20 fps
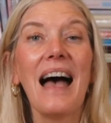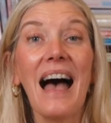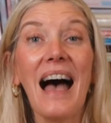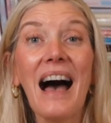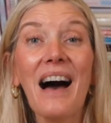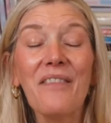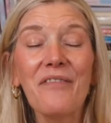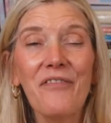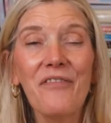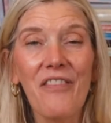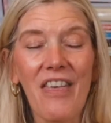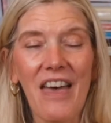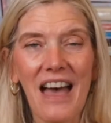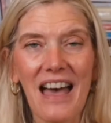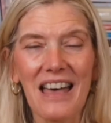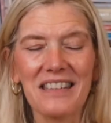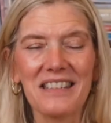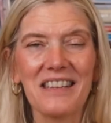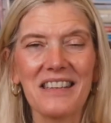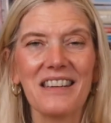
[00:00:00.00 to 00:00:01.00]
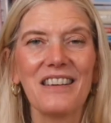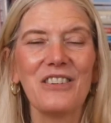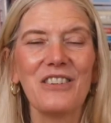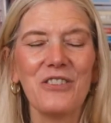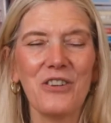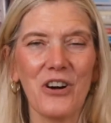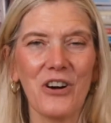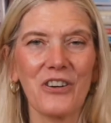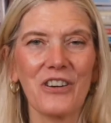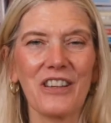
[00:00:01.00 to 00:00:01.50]
half that
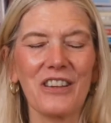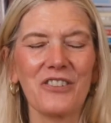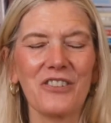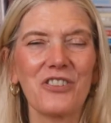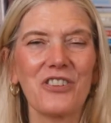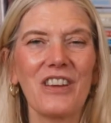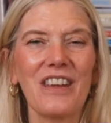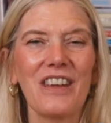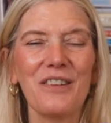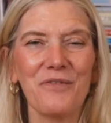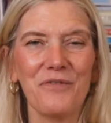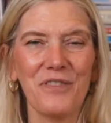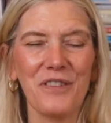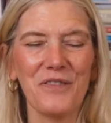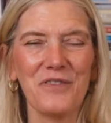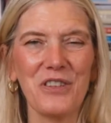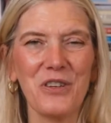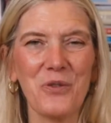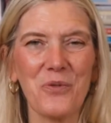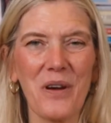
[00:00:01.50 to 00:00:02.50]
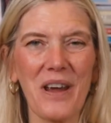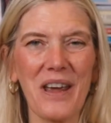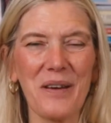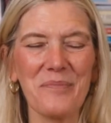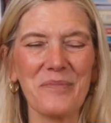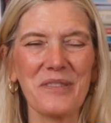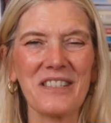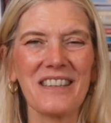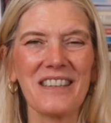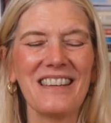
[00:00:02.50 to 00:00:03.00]
yardage in 50
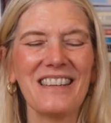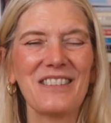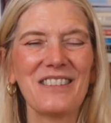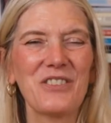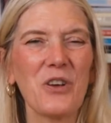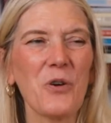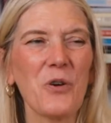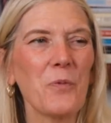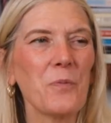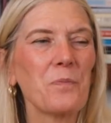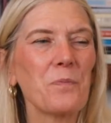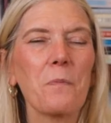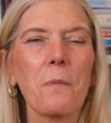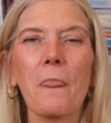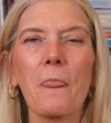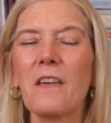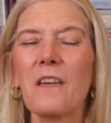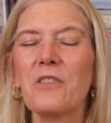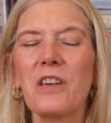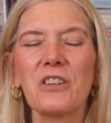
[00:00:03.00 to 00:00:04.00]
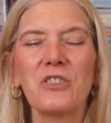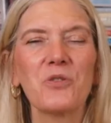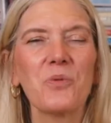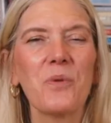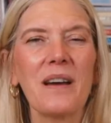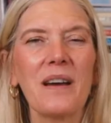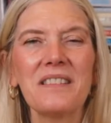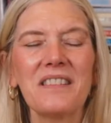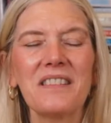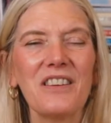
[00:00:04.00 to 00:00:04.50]
grams. So you get
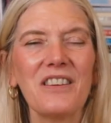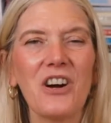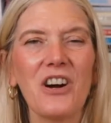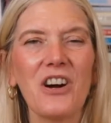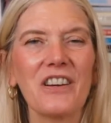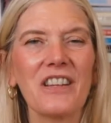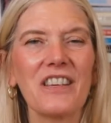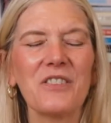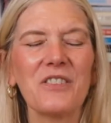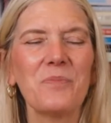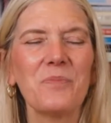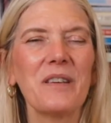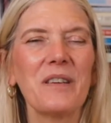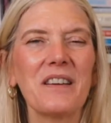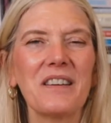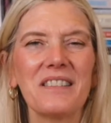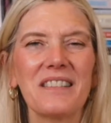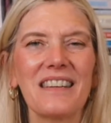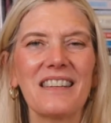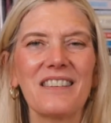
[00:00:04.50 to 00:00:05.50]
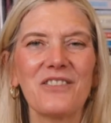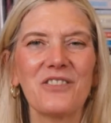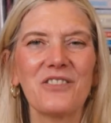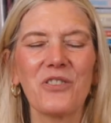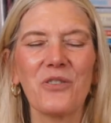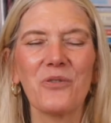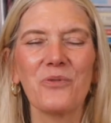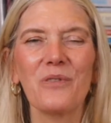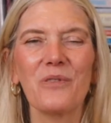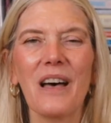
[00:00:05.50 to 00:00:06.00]
twice the yardage because it is
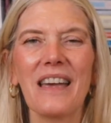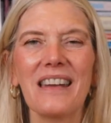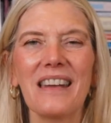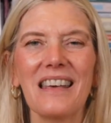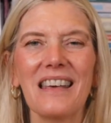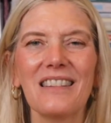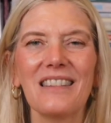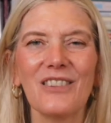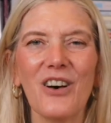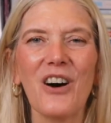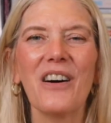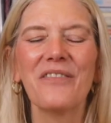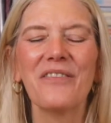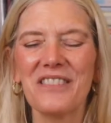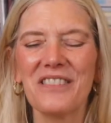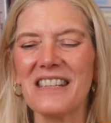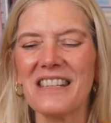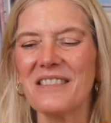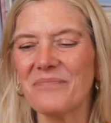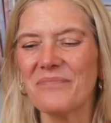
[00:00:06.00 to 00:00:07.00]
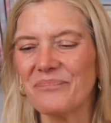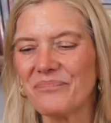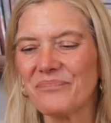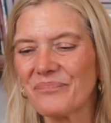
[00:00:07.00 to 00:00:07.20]
so light and lofty.